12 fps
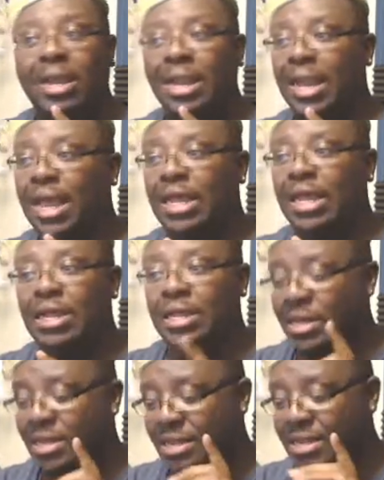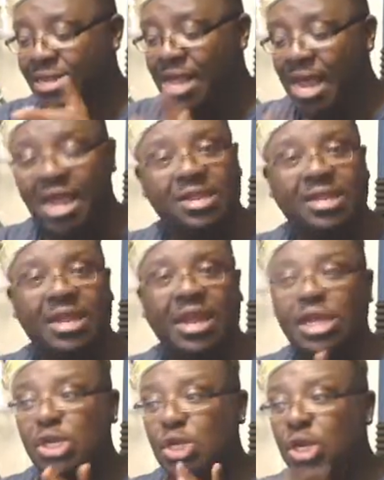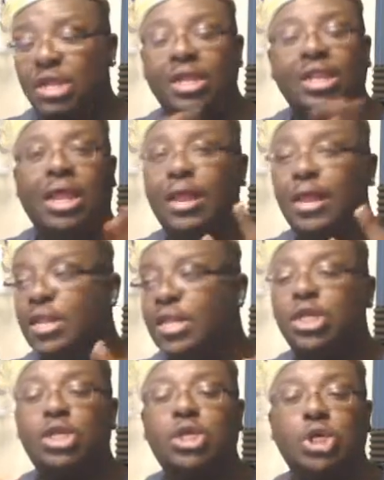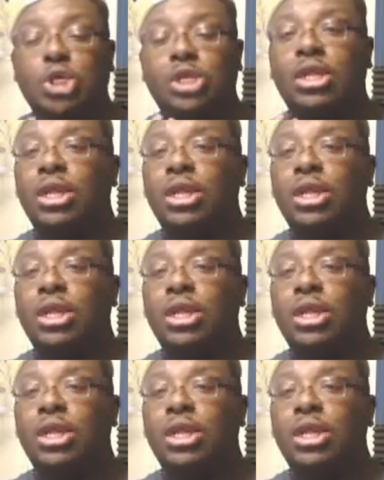like testing, like this.